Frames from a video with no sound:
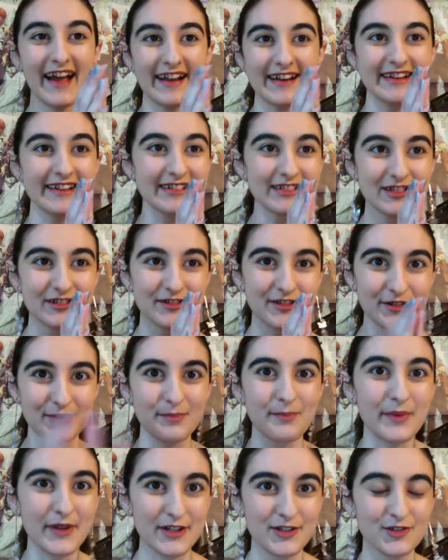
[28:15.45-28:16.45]
I need to
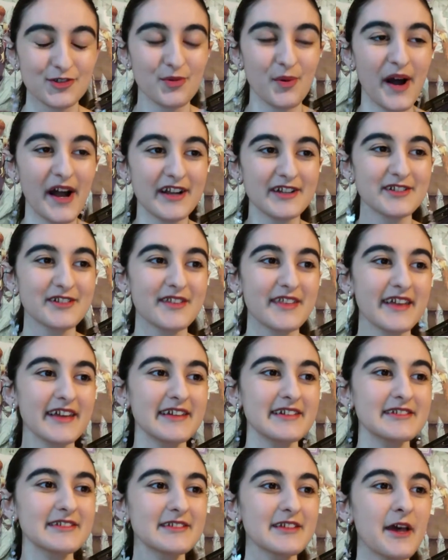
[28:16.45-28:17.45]
just binge watch
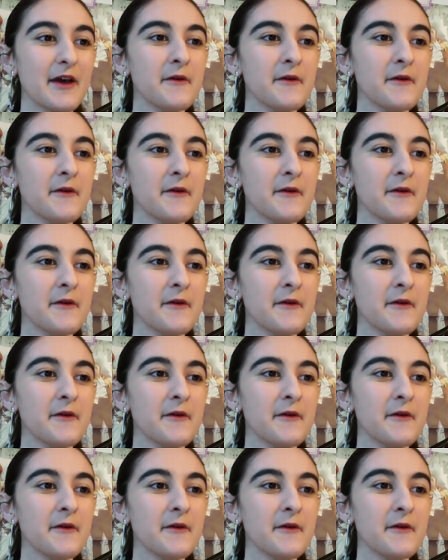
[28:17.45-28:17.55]
things.